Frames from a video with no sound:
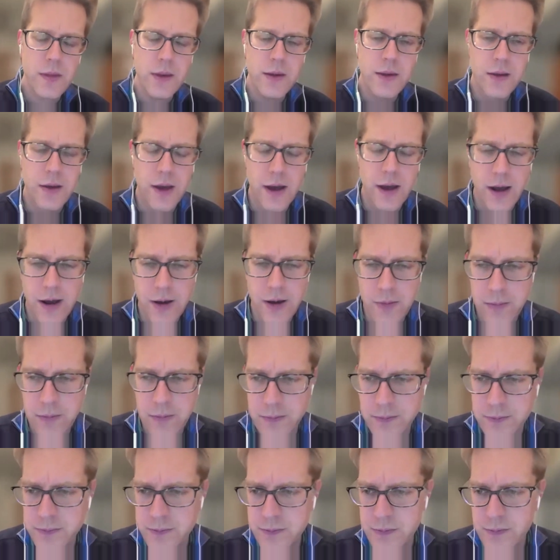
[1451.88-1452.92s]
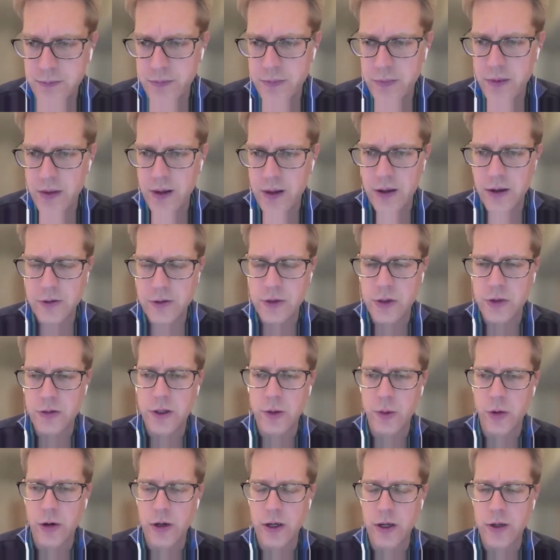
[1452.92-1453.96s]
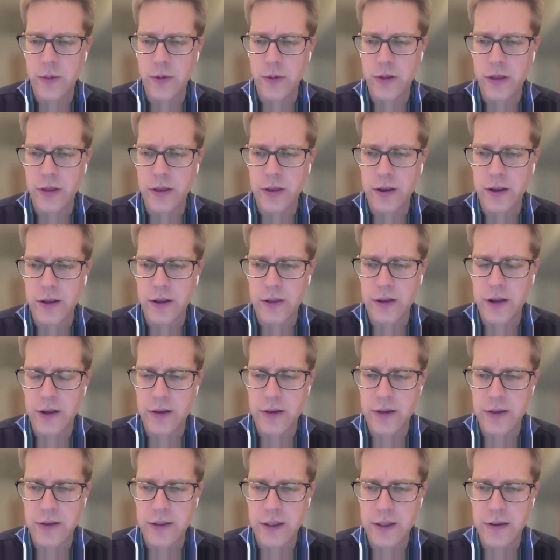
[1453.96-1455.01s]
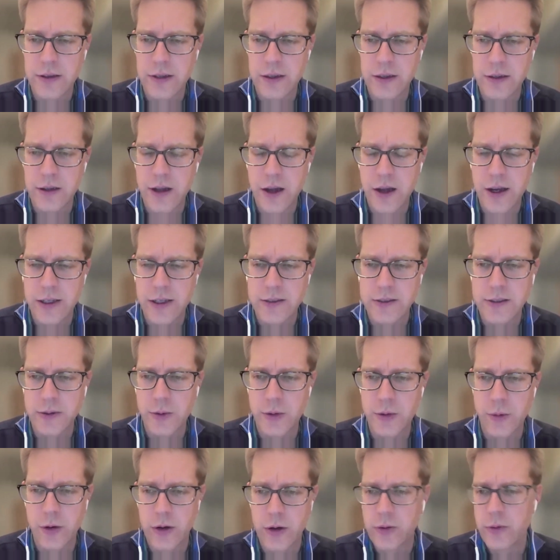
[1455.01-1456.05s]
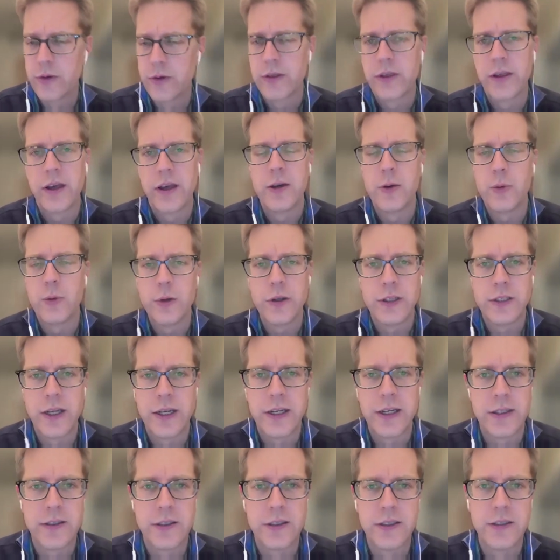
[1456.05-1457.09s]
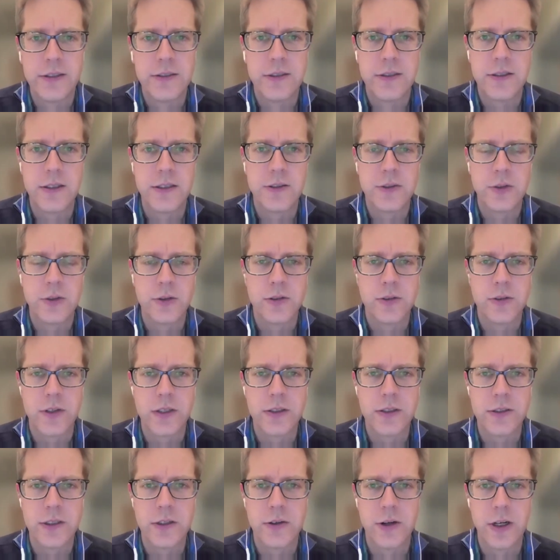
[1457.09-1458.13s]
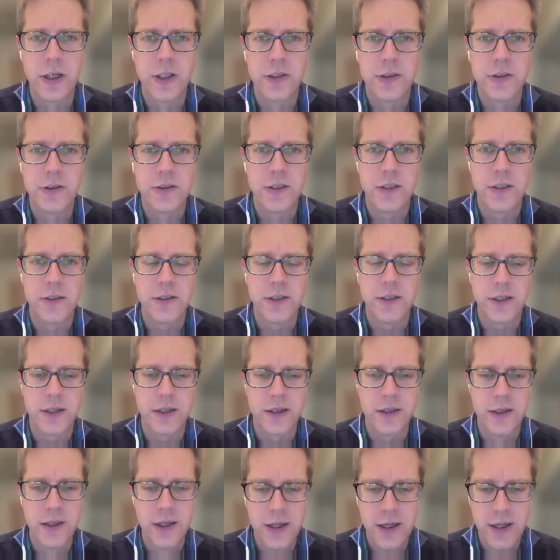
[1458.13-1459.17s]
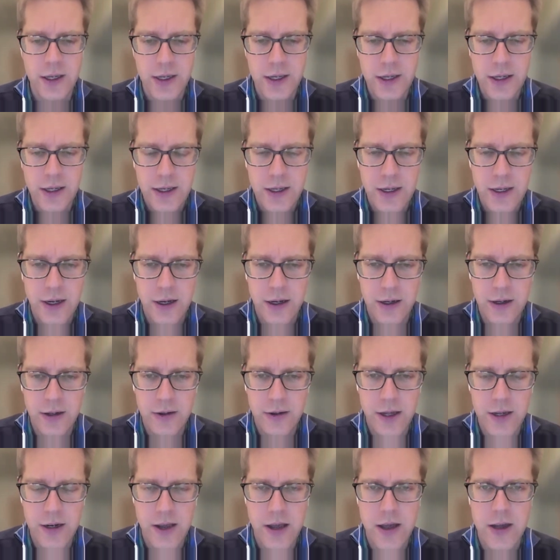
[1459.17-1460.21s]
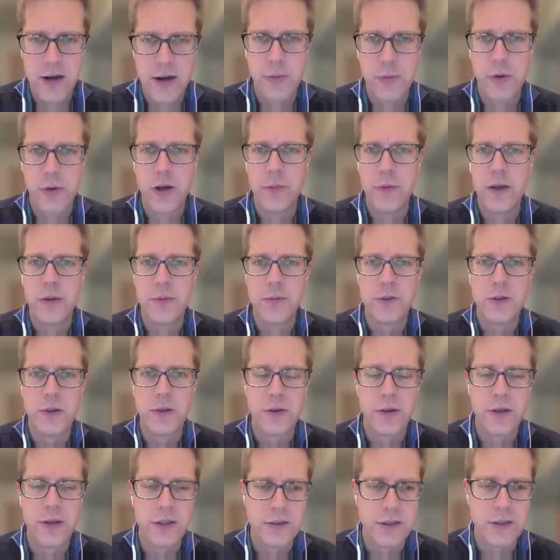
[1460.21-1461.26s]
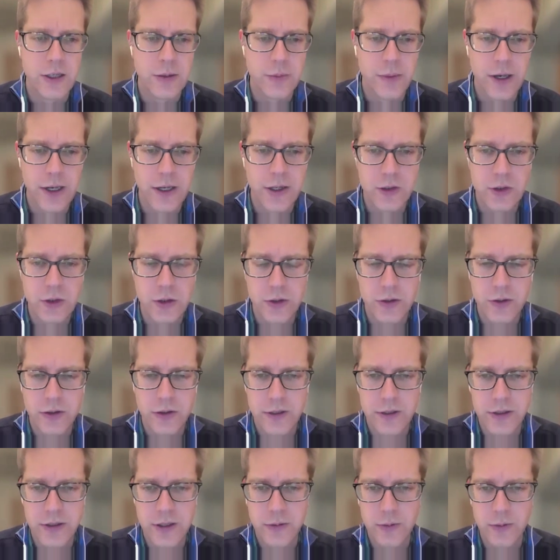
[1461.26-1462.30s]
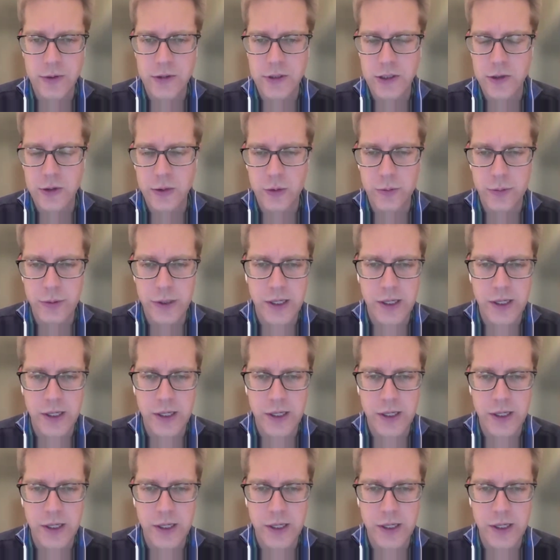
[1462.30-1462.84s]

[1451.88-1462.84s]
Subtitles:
Certainly working with the clients that we work with, they equally take these sorts of considerations at a premium. So things like making sure that the residual